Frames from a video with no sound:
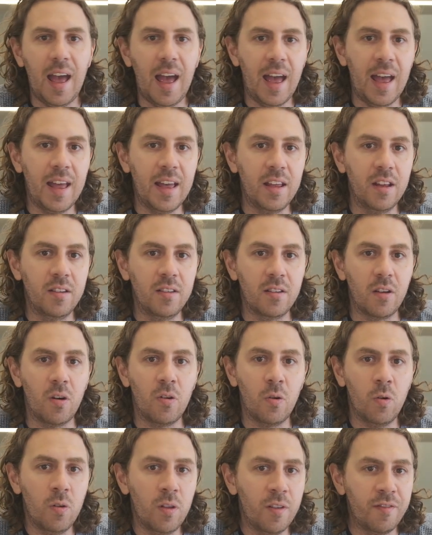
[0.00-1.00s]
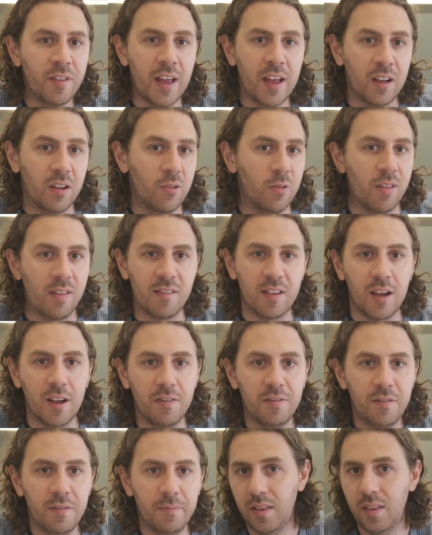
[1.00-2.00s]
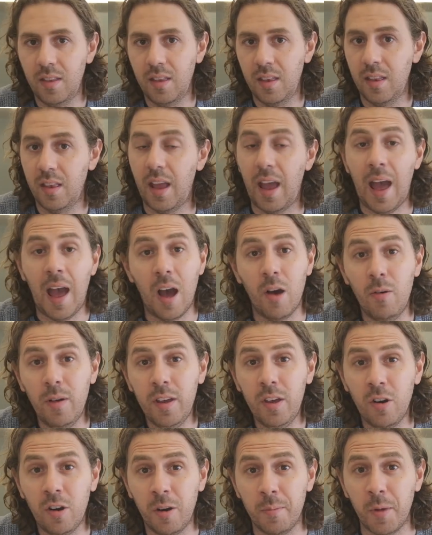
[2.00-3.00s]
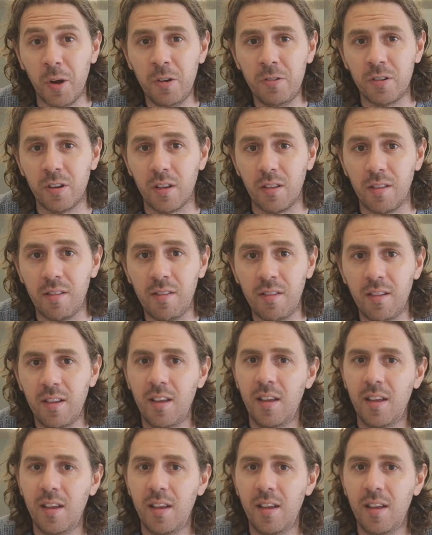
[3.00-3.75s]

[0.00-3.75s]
and all of that good stuff. How are your emotions?